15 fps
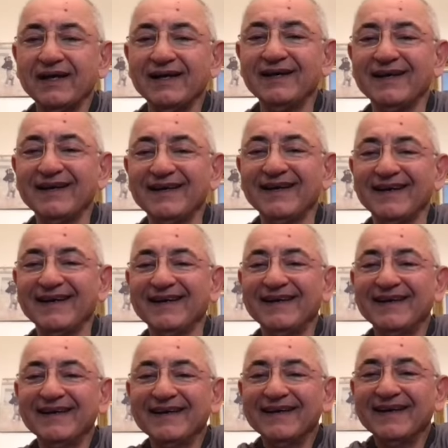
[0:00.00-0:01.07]

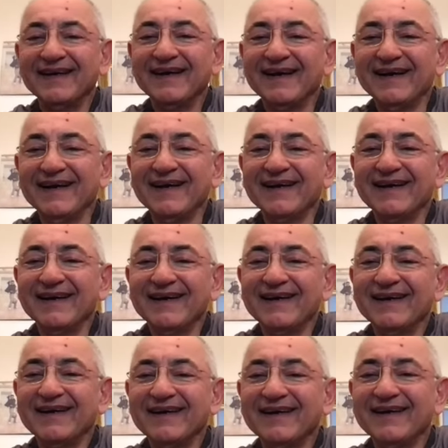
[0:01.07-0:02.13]

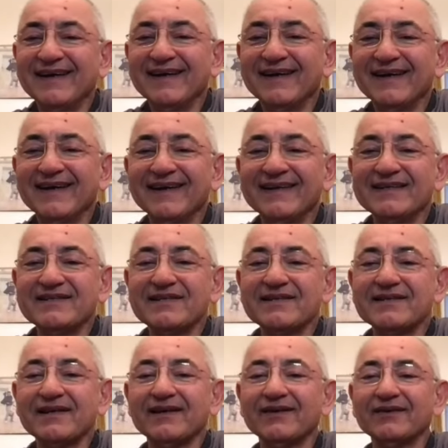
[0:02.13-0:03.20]
He says,
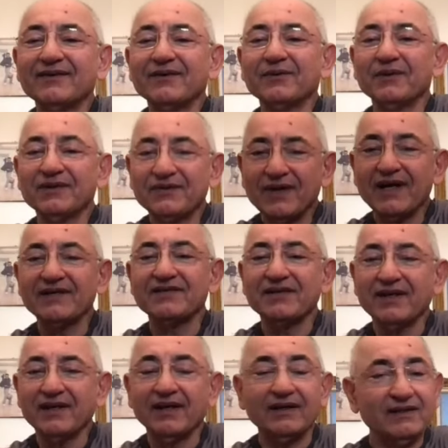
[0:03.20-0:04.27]
I don't know what to ask.
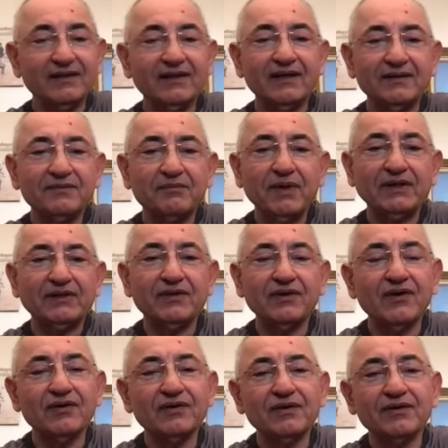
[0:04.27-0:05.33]
Yeah, yeah. But you
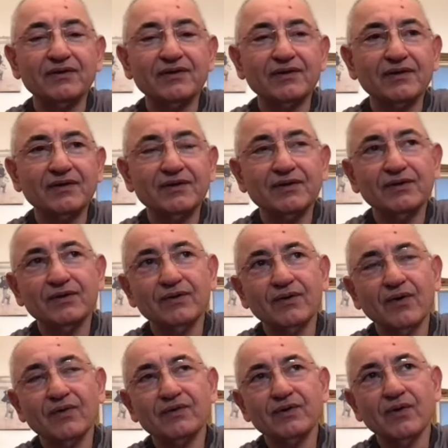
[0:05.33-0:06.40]
know, you
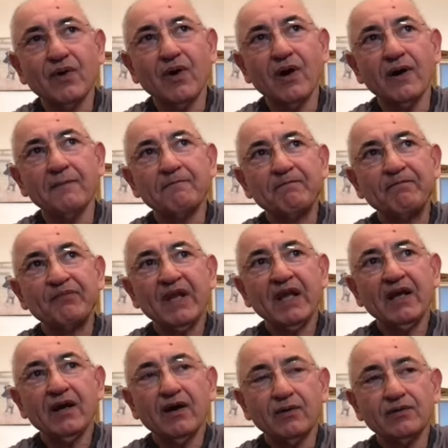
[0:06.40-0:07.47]
are,
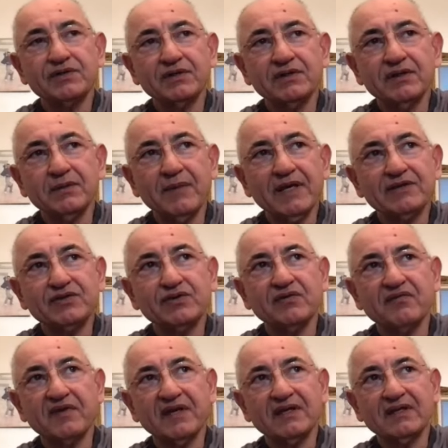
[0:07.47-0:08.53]
OCD makes you
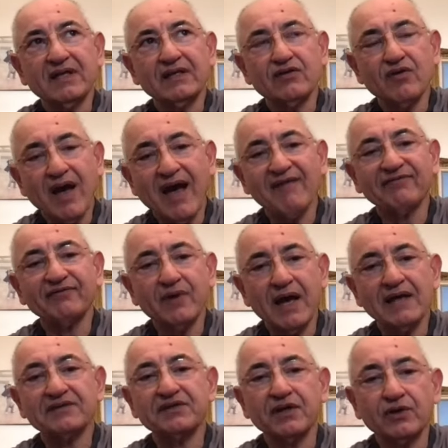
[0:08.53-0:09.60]
think that you have to
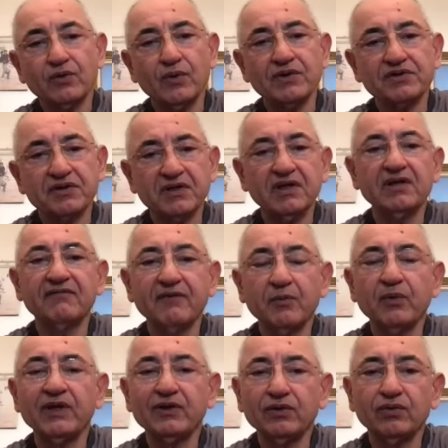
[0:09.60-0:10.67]
ask a question even
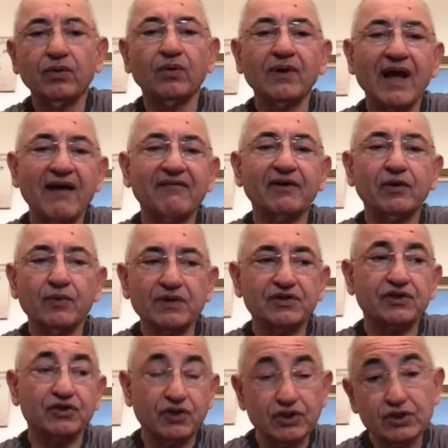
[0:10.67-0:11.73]
when you don't have a
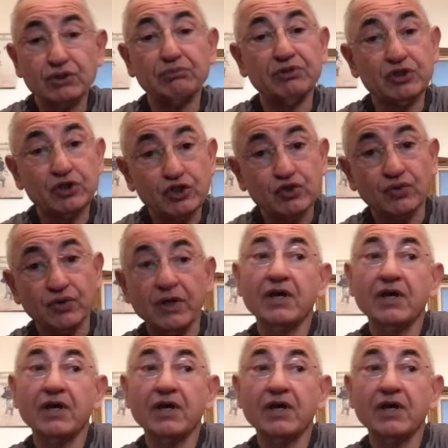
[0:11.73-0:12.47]
question, just to be sure,